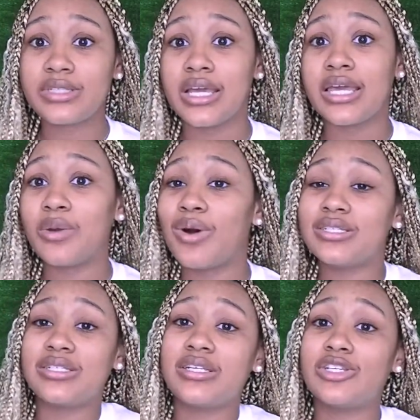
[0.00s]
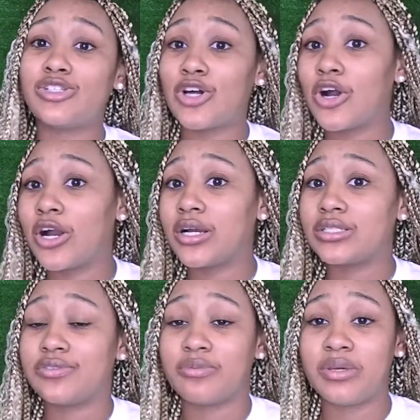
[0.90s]
it wasn't in the
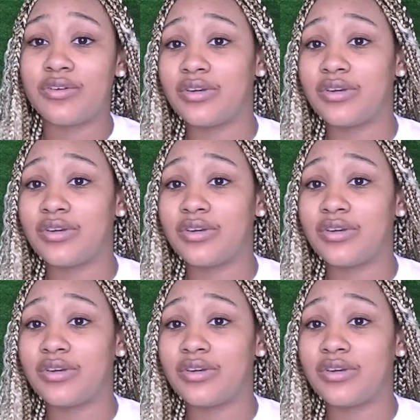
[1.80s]
stars for me to